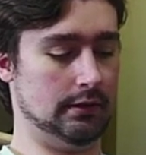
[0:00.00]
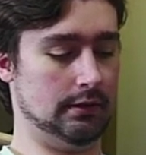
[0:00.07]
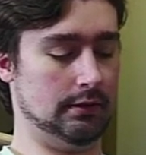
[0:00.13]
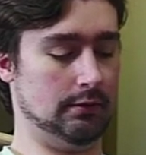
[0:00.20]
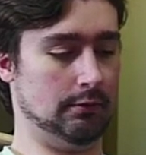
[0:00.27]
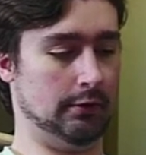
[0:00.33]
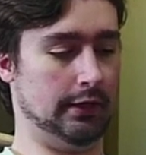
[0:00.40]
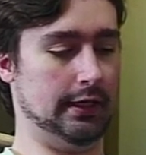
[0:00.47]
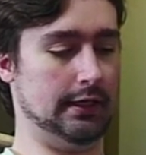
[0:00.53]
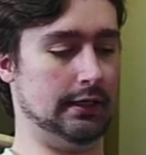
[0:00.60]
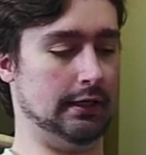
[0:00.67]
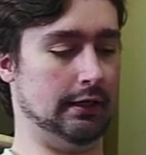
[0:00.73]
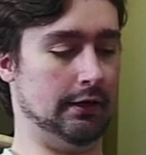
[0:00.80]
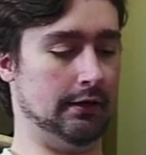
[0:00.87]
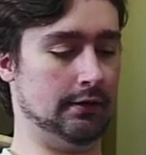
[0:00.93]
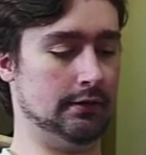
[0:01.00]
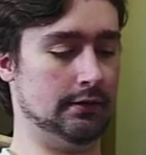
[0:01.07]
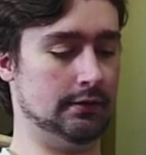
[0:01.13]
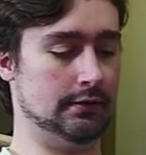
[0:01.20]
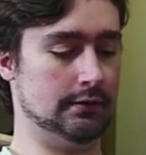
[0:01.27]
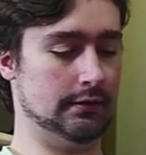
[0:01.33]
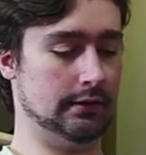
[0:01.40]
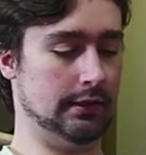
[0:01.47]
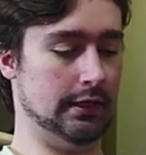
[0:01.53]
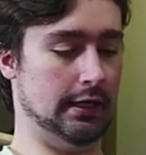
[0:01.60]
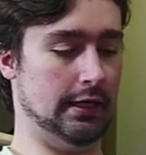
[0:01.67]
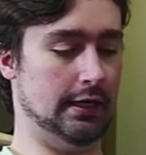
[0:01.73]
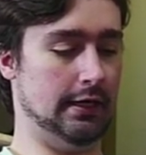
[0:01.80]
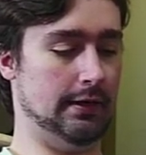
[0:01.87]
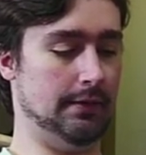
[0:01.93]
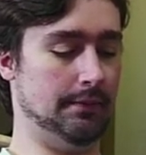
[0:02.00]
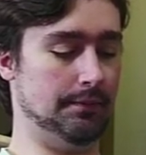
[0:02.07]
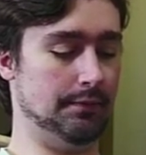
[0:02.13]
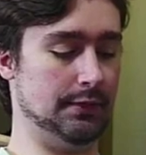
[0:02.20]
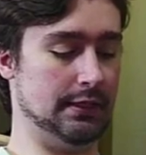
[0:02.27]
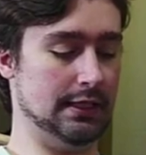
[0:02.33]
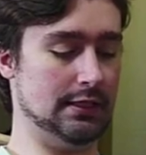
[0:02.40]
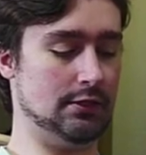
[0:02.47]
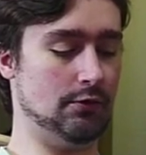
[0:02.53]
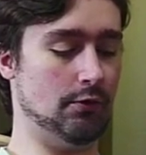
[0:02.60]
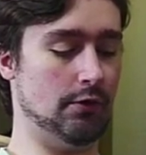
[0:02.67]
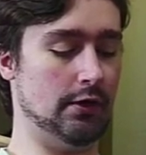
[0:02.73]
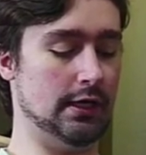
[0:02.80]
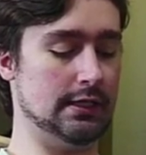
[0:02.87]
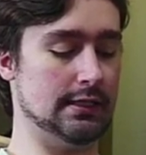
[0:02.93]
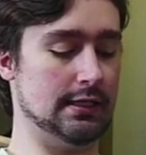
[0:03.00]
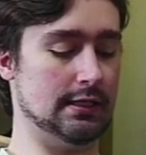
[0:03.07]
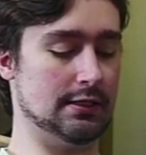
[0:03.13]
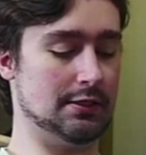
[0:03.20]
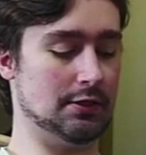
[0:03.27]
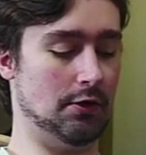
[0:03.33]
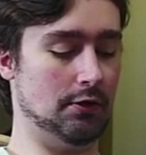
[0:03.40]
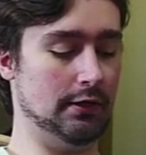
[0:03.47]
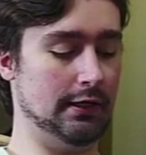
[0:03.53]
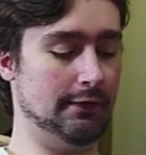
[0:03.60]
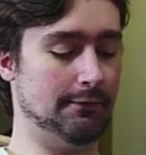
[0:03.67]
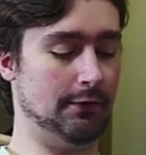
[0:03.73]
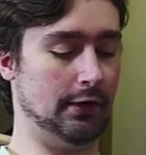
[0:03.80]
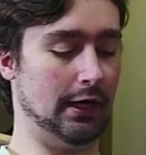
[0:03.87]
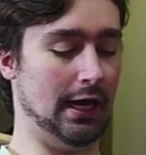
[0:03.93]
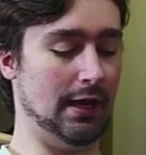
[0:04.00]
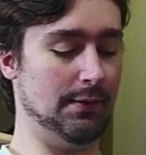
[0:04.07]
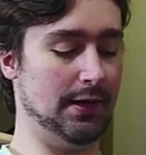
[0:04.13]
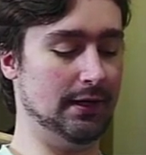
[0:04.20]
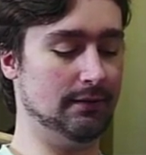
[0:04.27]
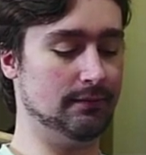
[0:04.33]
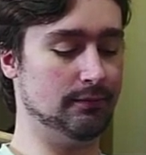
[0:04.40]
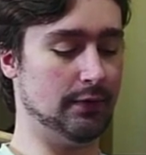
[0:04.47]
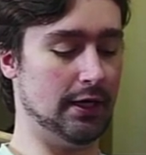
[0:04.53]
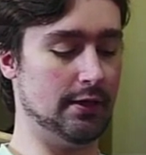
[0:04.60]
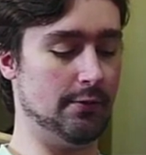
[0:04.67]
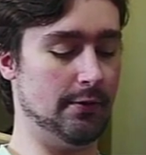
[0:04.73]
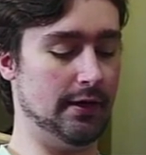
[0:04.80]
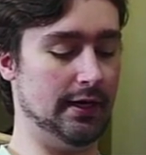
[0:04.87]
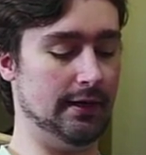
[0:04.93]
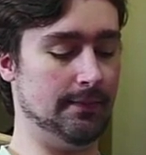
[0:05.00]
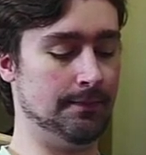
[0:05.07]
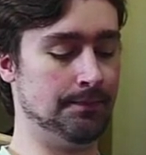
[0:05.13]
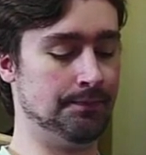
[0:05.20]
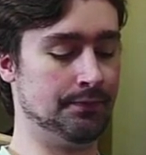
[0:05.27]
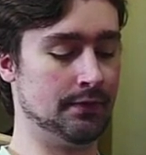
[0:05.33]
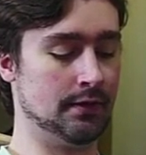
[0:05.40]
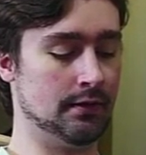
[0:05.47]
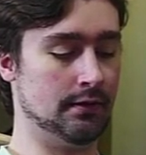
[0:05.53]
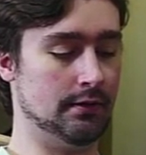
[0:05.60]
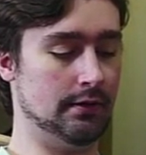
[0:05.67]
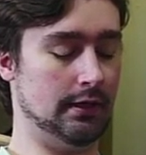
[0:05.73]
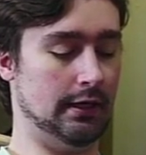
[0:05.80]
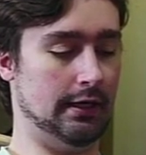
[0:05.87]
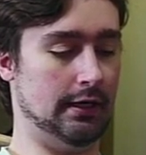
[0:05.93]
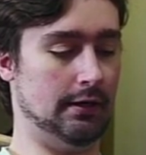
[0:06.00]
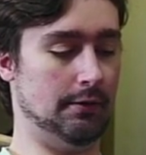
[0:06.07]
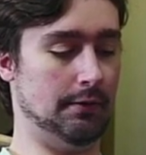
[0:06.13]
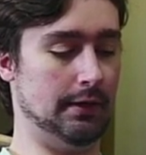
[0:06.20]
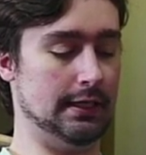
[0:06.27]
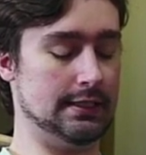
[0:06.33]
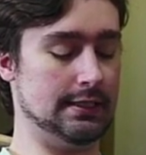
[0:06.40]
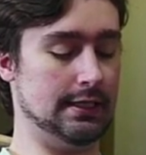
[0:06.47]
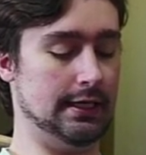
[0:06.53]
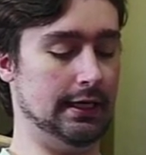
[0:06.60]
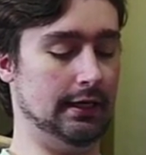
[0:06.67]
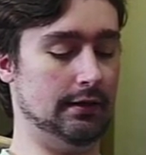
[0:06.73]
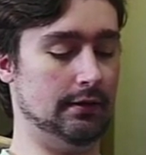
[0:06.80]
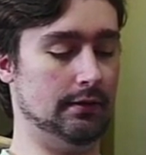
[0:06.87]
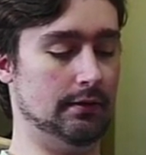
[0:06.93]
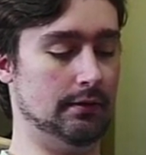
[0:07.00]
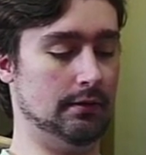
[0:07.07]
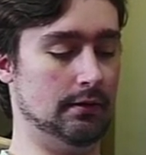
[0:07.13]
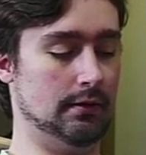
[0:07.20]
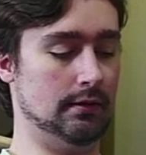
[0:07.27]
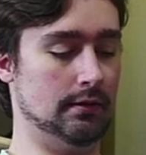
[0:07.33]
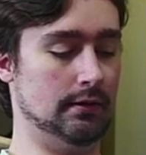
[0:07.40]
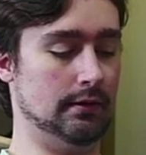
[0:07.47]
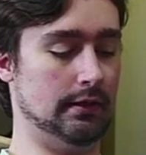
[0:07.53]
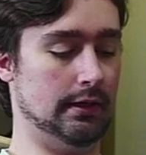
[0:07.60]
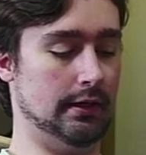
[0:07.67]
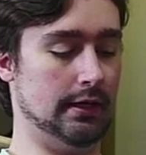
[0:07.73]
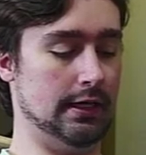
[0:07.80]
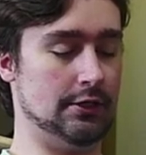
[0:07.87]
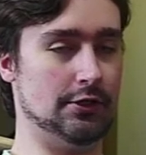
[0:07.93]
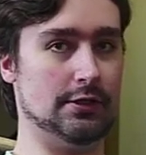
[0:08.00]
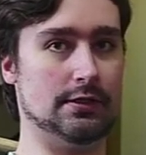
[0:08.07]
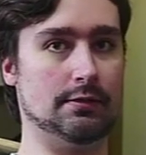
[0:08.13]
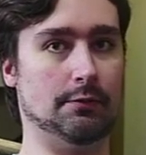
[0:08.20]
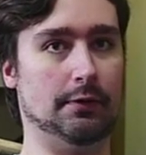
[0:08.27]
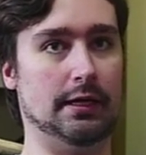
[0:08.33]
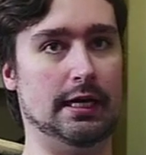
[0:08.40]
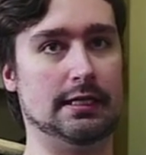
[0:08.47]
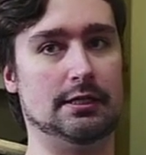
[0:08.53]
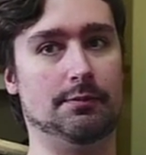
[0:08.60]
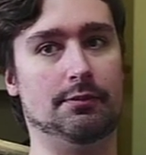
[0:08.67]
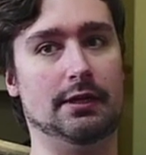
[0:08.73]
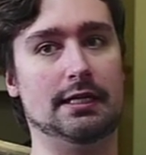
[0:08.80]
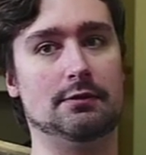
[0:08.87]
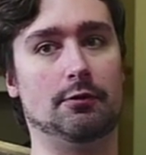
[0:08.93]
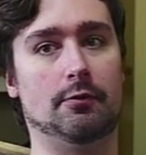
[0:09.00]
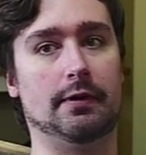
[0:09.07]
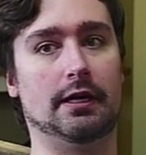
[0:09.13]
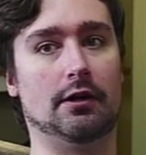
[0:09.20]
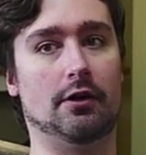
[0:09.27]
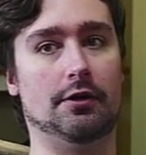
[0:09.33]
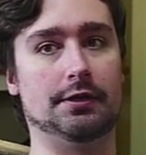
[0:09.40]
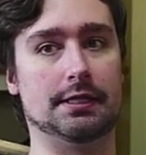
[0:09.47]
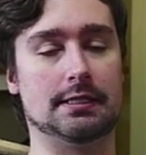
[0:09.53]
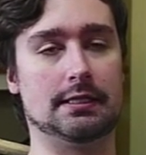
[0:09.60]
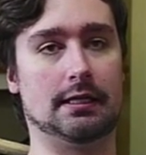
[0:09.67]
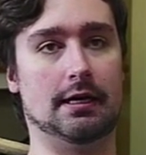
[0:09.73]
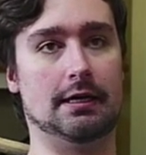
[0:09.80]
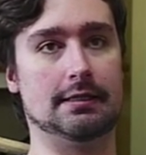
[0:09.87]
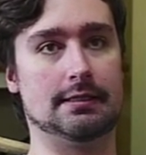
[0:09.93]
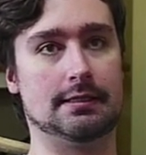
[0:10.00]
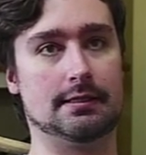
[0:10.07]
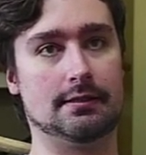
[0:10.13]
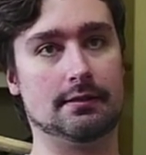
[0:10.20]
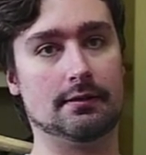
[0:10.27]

we're getting there. Uh, Discord isn't solely for gaming, by the way. Uh, it's like it's just it's a place where we can all discuss